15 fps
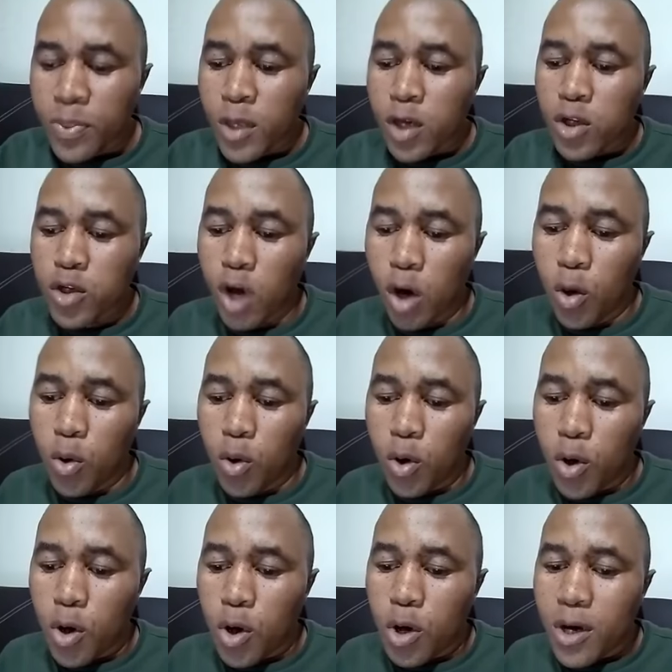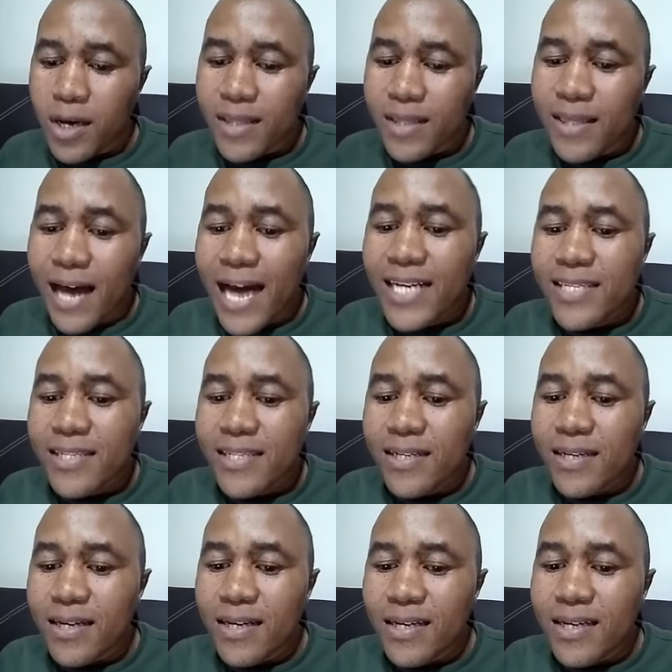So that
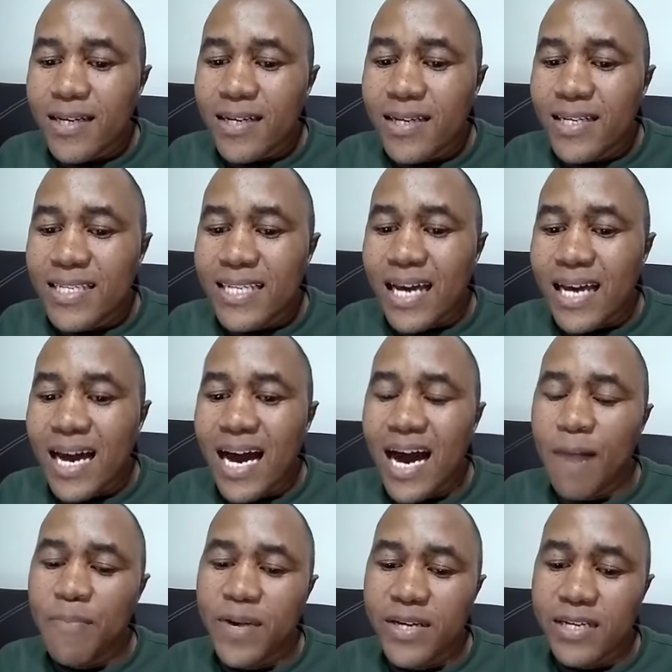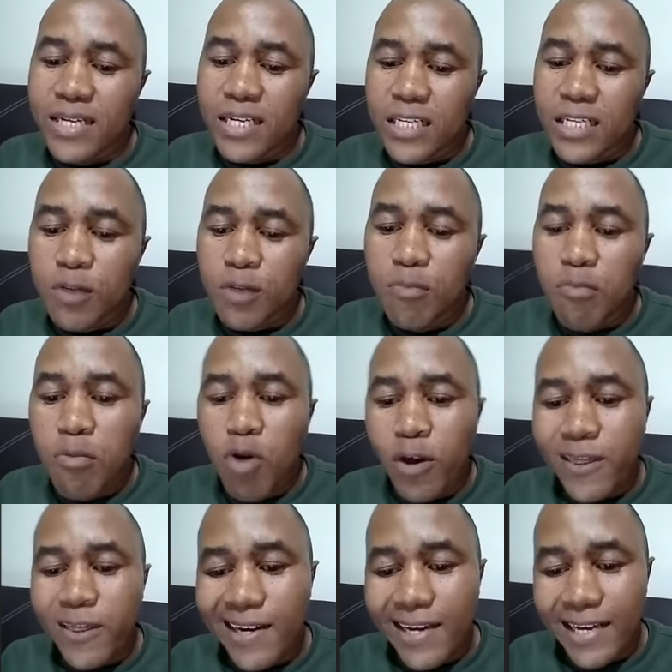is happening
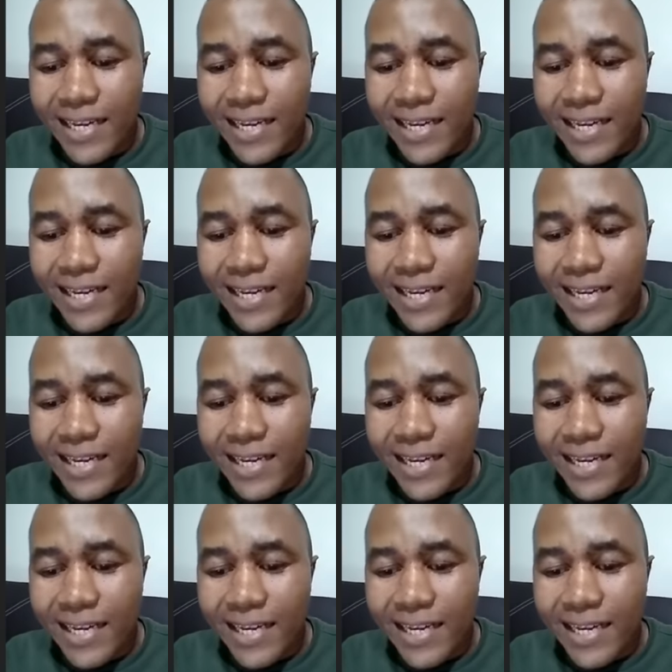smoothly